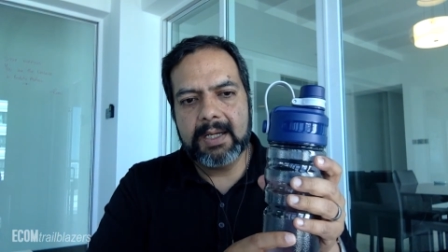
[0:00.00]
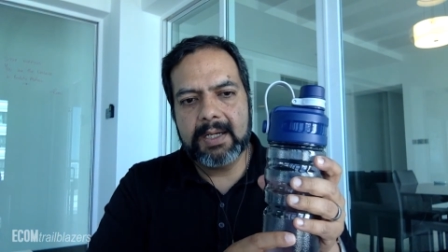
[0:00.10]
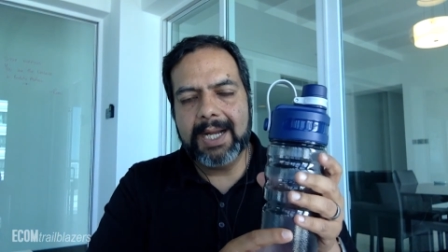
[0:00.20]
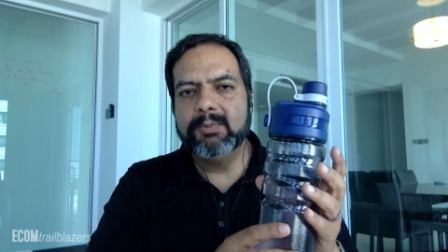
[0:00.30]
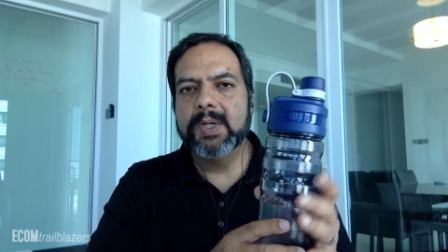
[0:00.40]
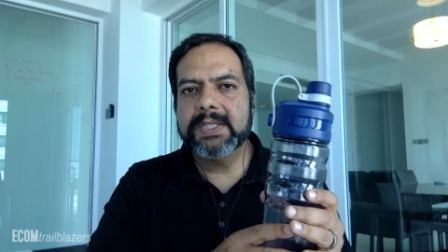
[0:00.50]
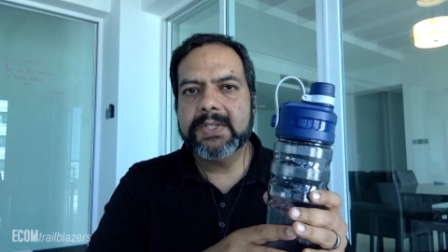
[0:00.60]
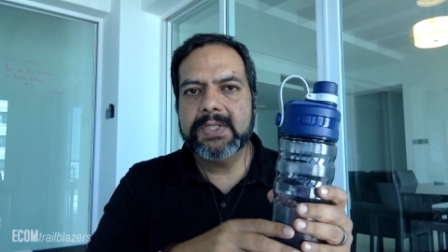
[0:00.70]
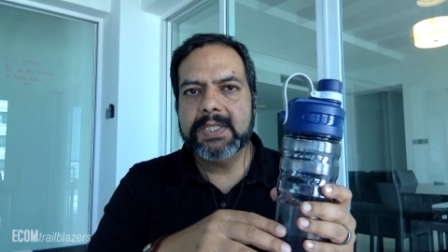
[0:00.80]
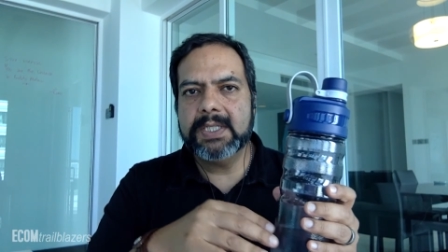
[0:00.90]
I want to
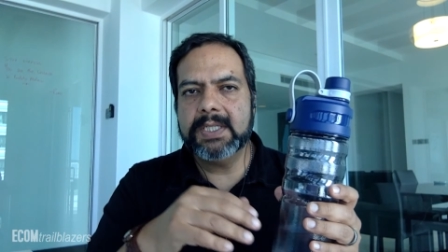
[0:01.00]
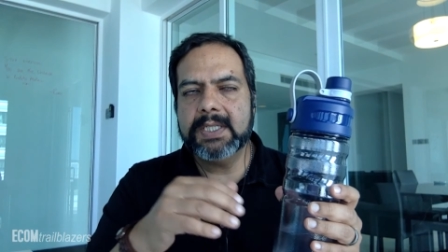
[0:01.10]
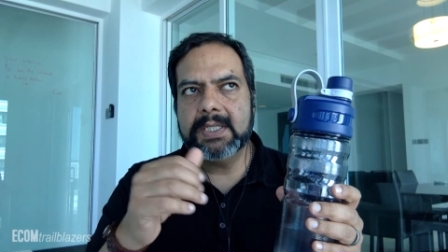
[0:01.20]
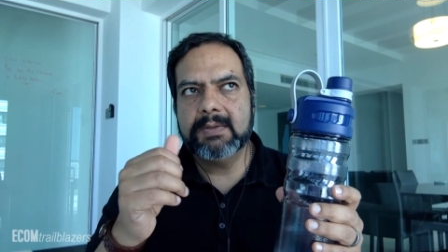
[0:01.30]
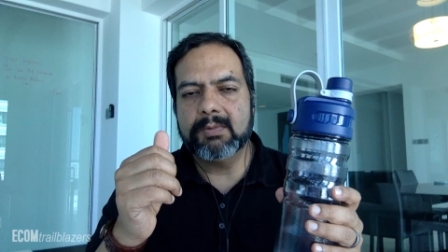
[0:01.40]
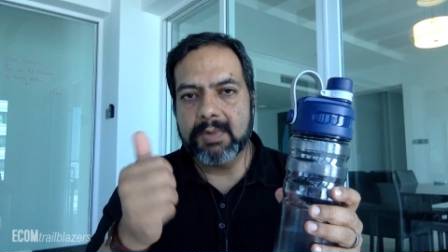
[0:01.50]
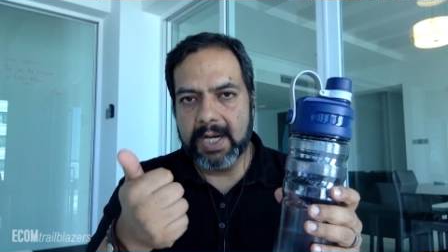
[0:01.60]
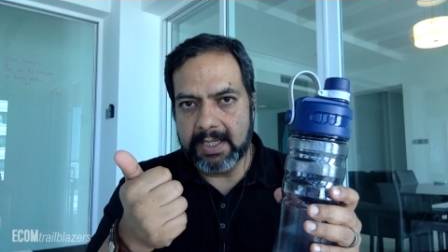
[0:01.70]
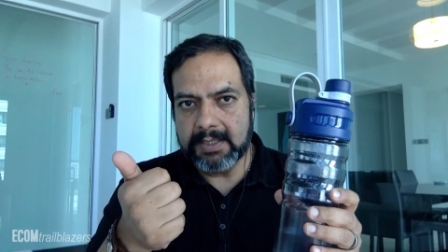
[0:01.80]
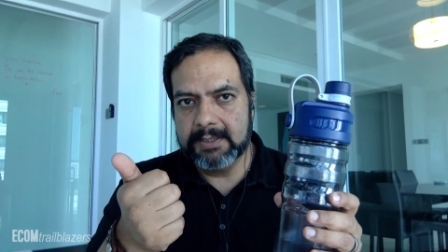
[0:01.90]
see
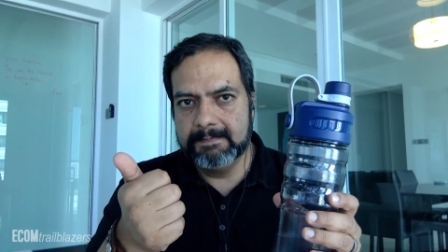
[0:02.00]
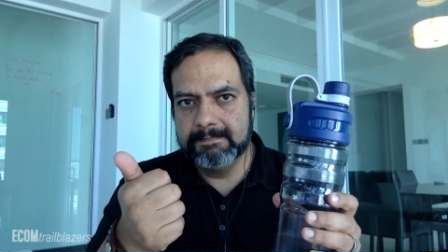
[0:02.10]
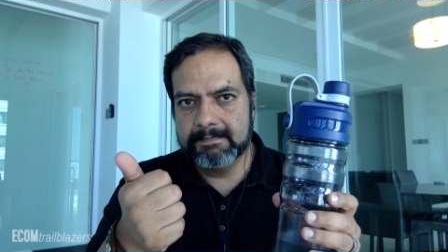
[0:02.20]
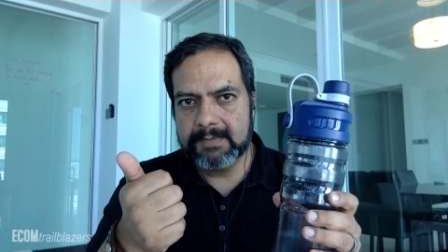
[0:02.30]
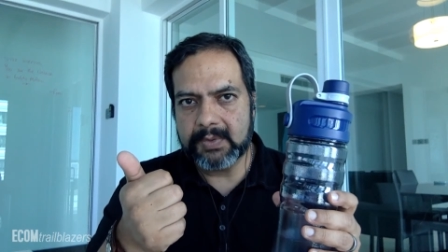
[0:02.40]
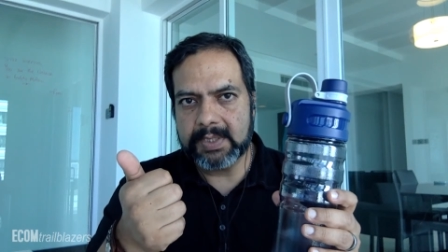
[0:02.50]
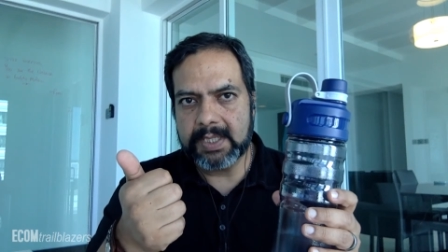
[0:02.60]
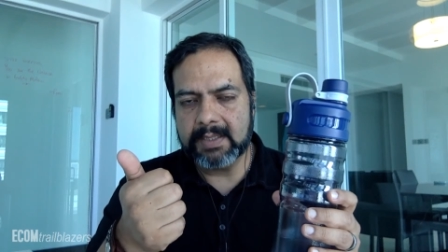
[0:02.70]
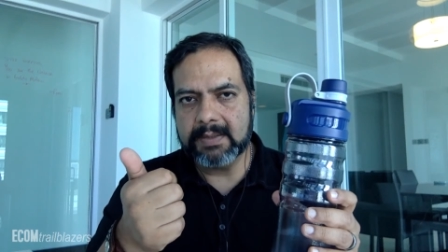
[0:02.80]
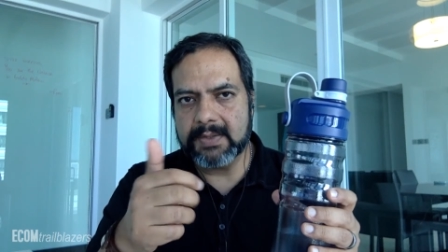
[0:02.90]
rank,
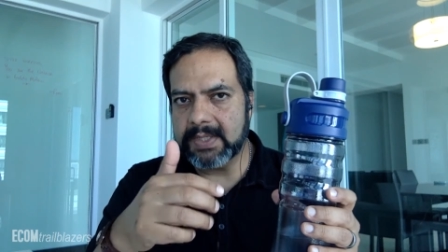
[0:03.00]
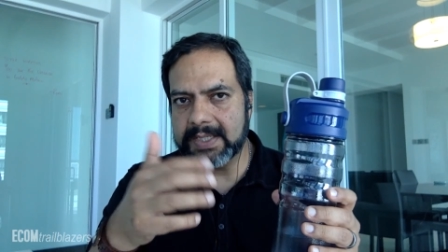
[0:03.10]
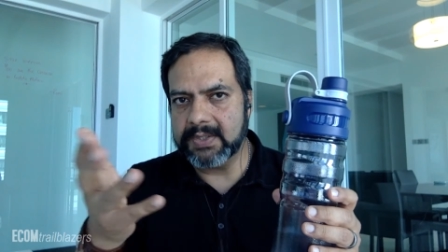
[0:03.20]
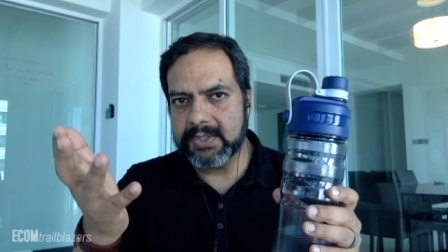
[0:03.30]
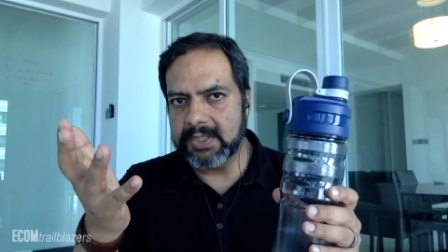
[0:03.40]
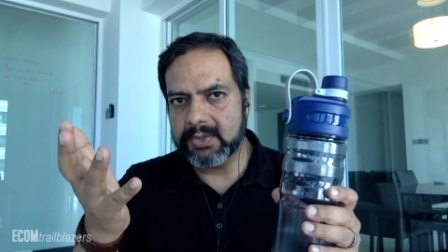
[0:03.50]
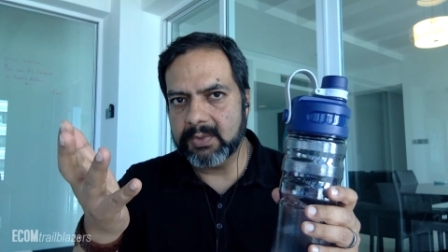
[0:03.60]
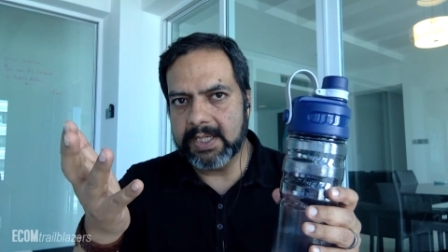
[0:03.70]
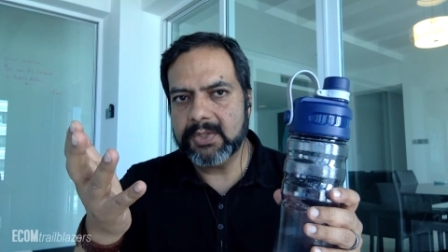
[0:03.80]
okay, and that's the sales rank.